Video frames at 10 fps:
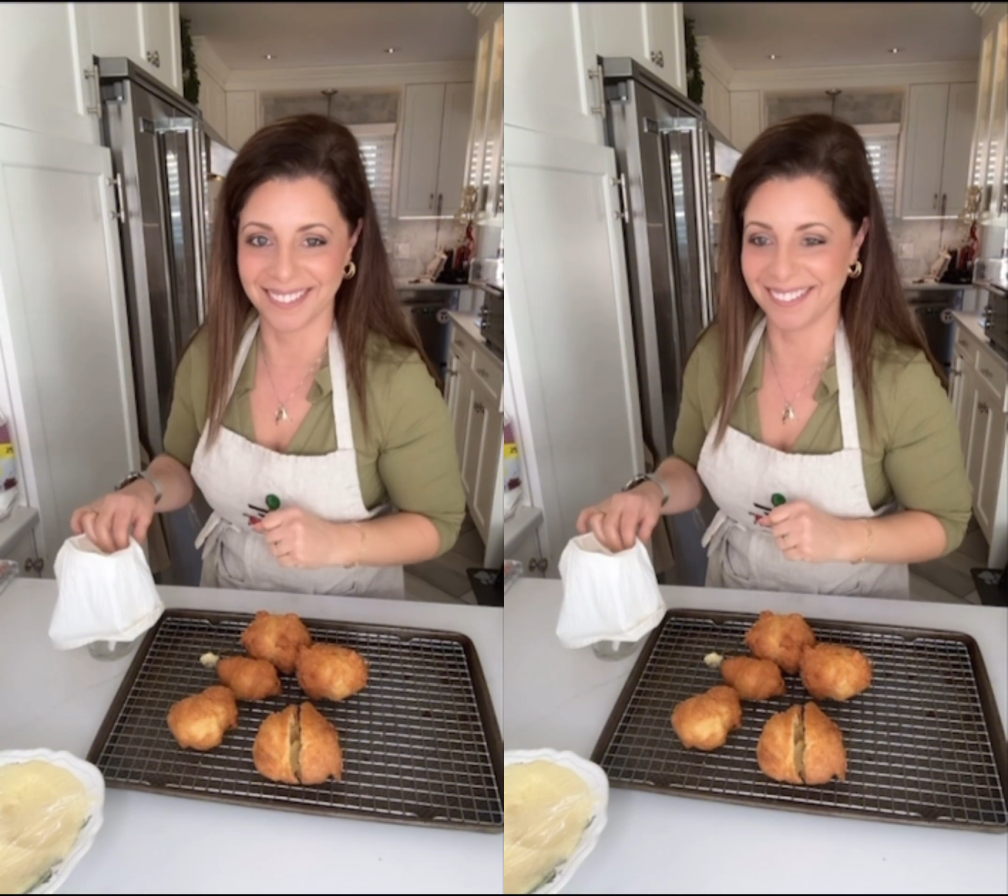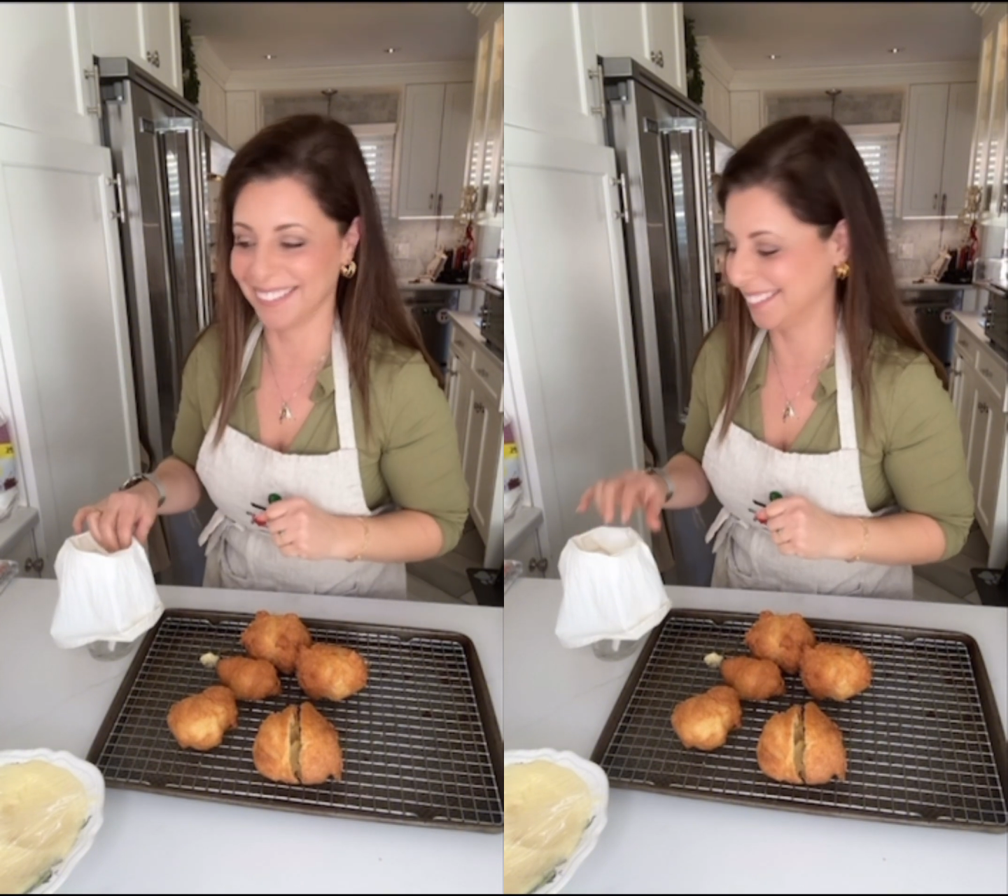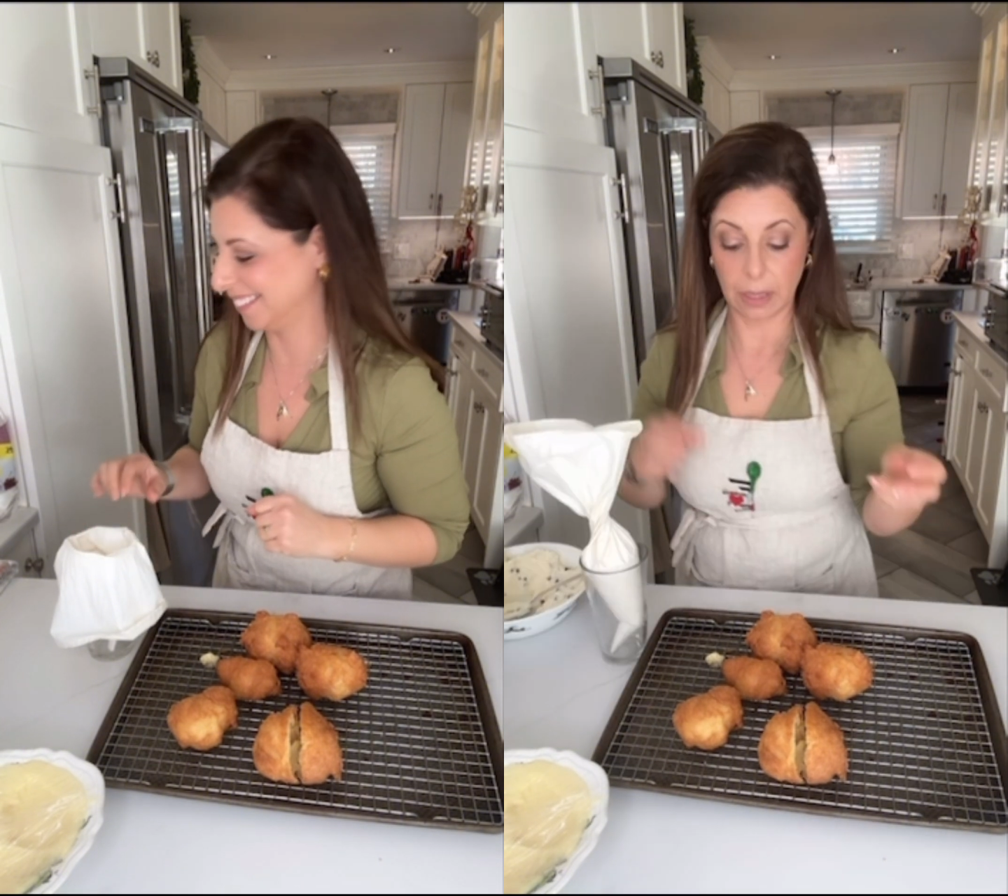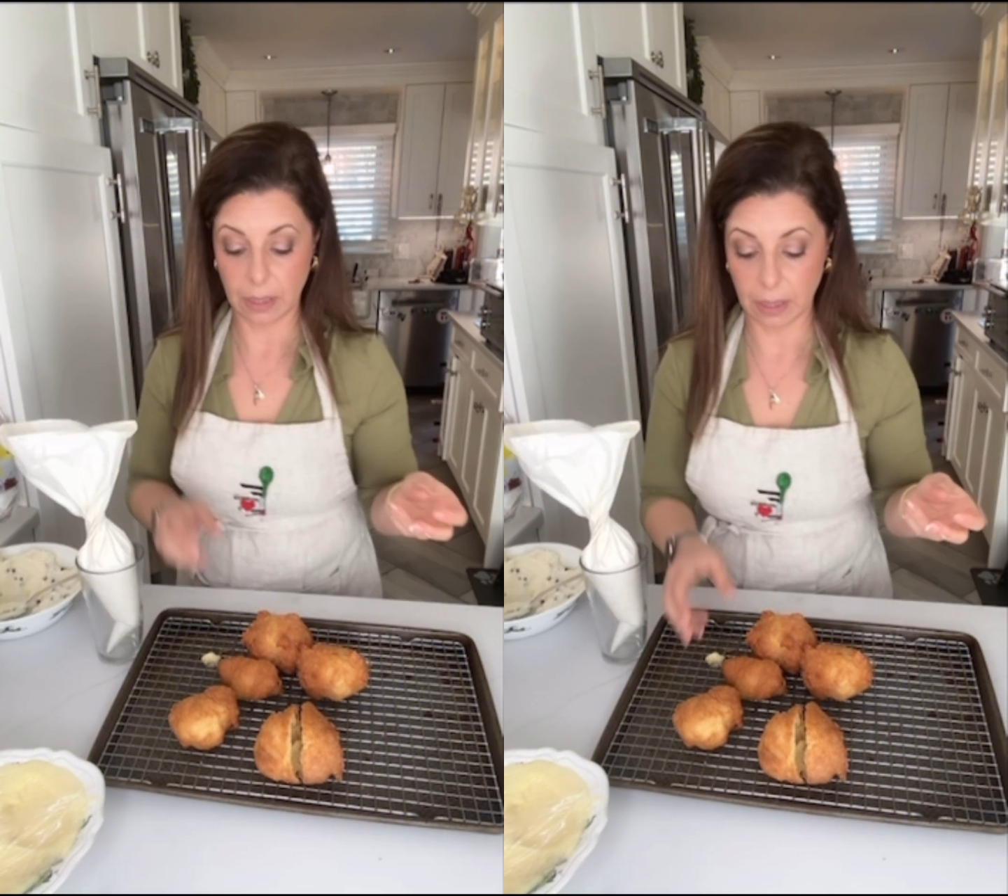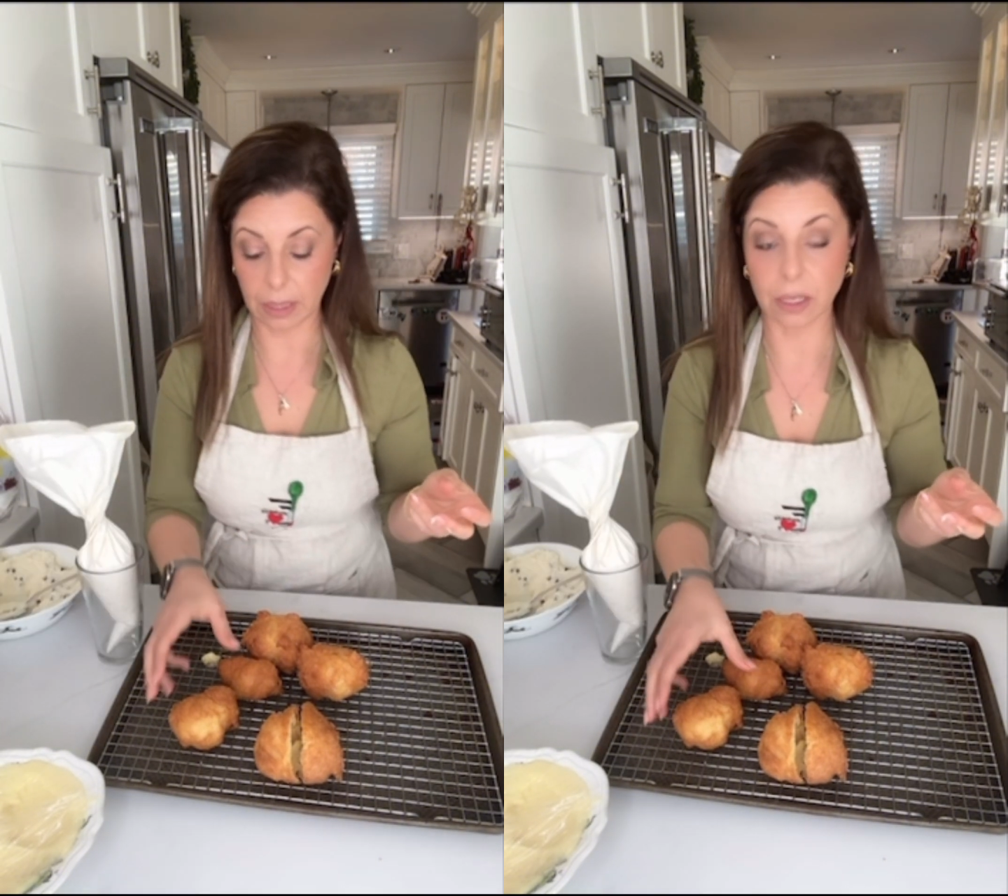And
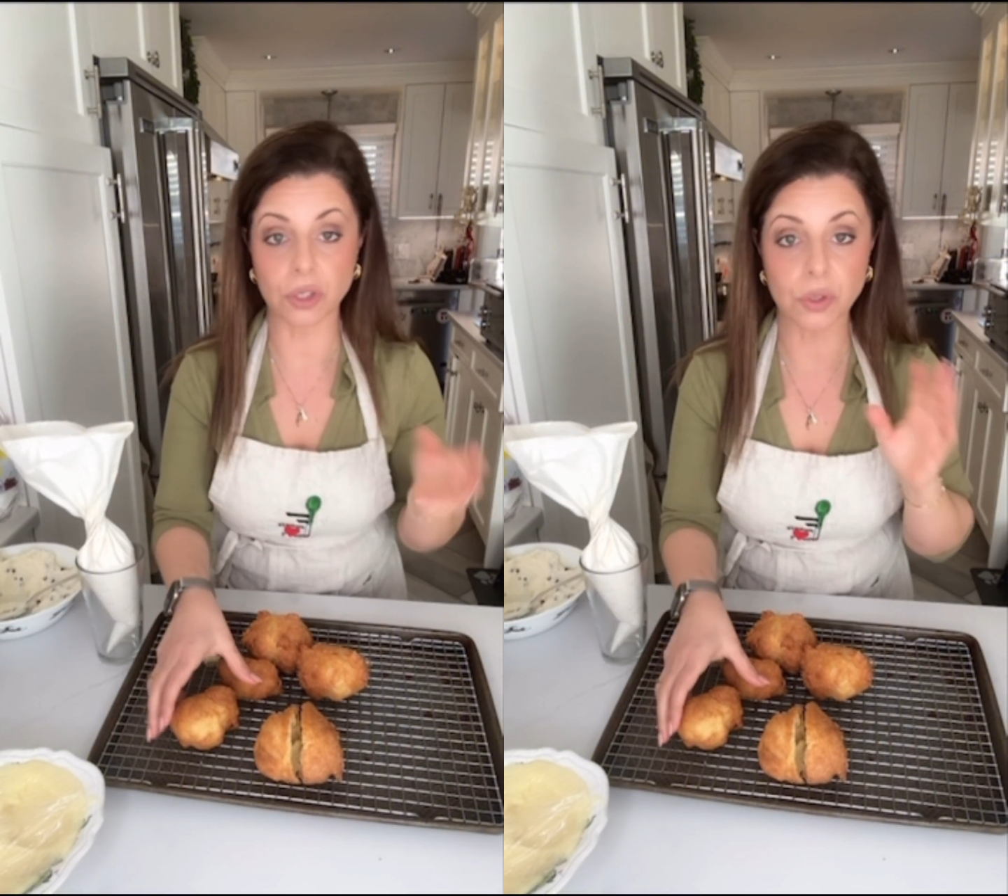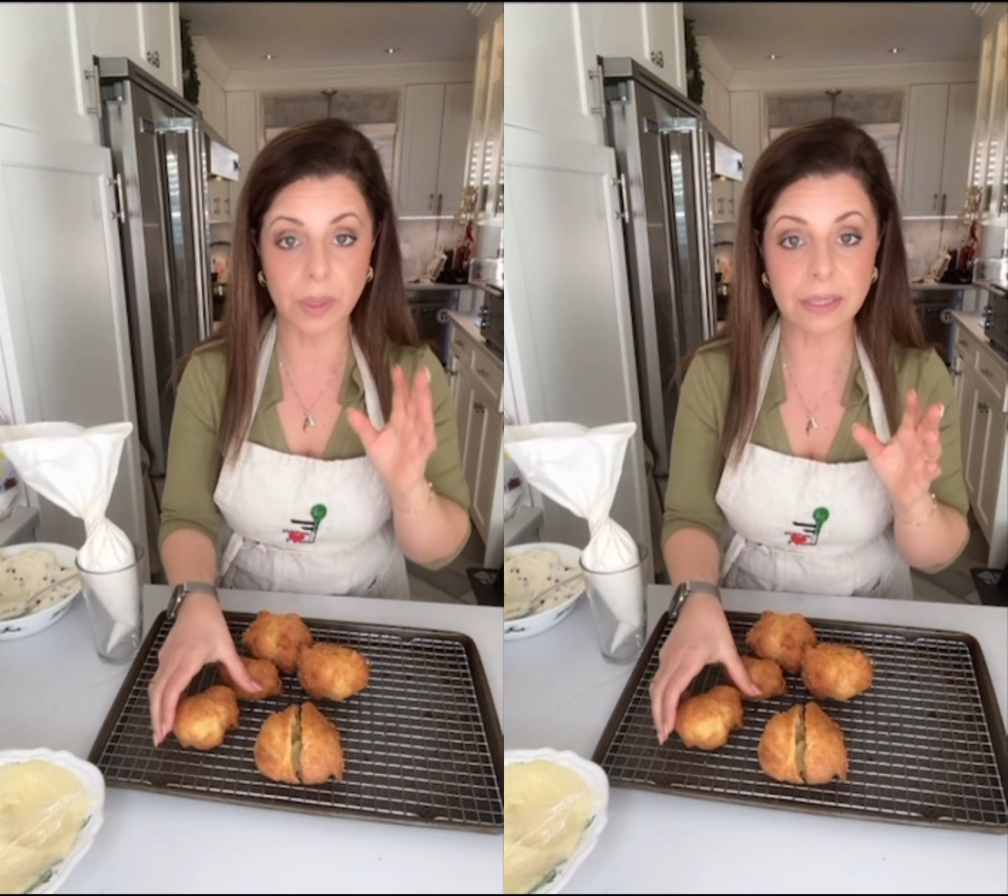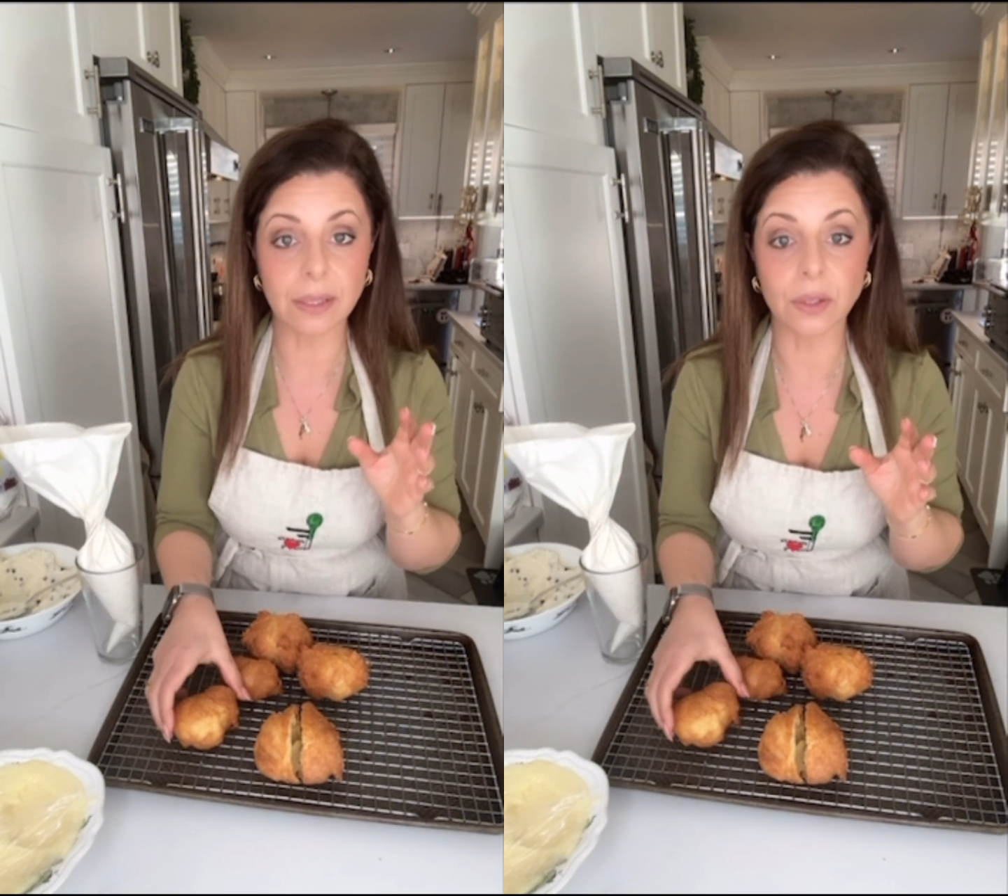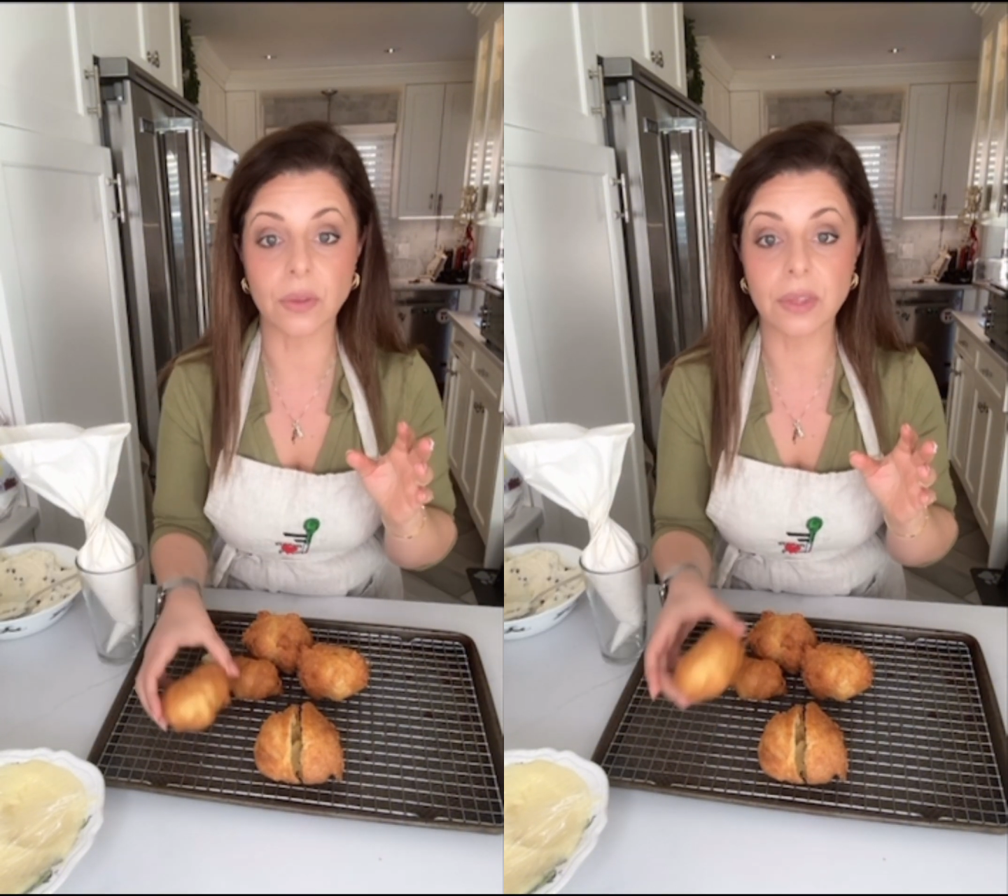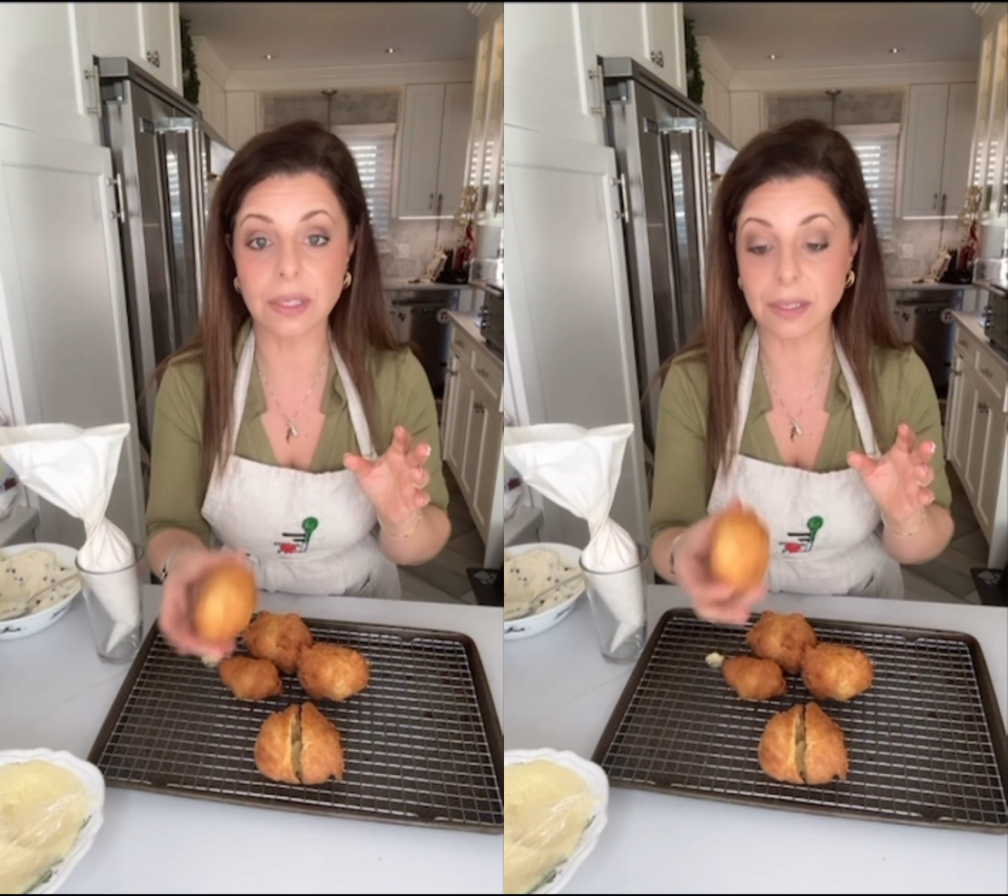I just want to tell you,